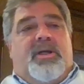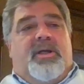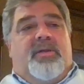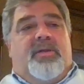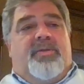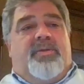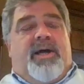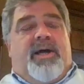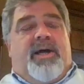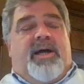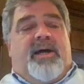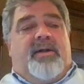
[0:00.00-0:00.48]

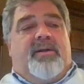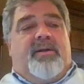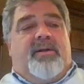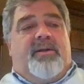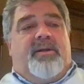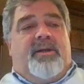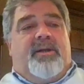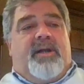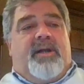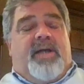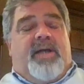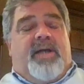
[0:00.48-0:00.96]
that
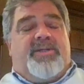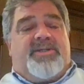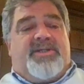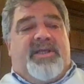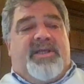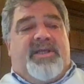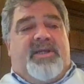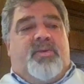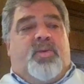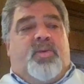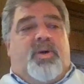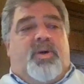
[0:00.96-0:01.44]
I
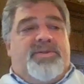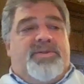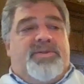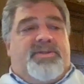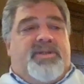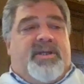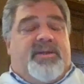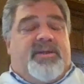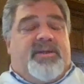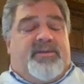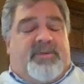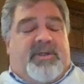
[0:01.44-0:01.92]
seen one
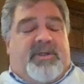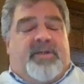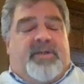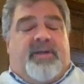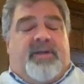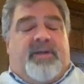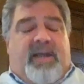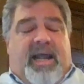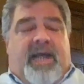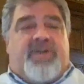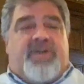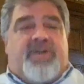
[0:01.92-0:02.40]
that
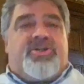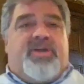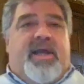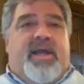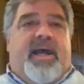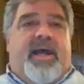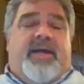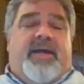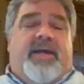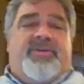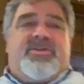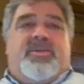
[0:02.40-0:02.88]
actually I
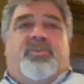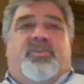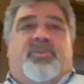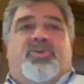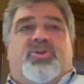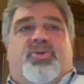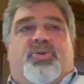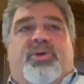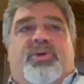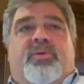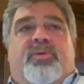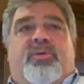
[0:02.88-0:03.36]
had some
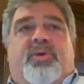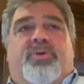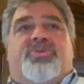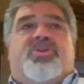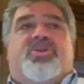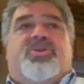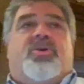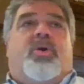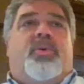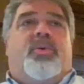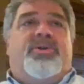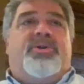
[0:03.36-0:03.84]
tree roots
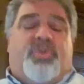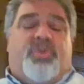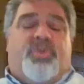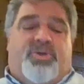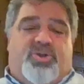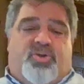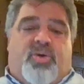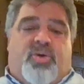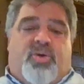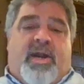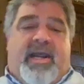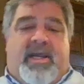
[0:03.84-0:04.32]
grow into a
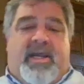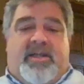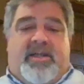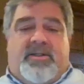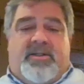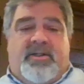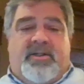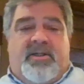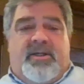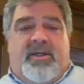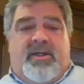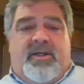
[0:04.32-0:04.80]
drain
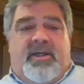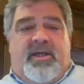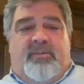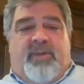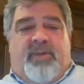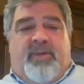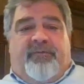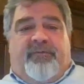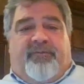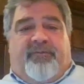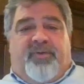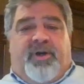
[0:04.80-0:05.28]
in
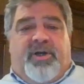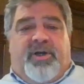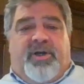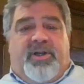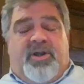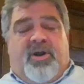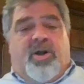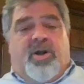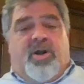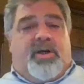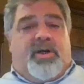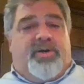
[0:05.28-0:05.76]
my front
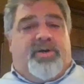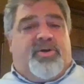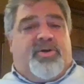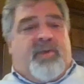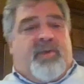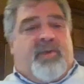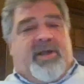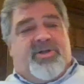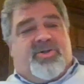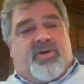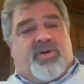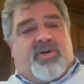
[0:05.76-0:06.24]
yard under
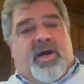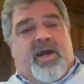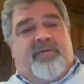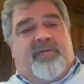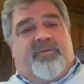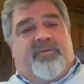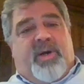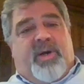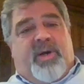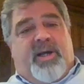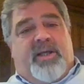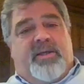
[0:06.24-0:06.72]
my
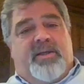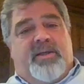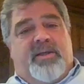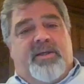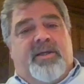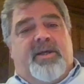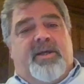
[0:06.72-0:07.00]
driveway.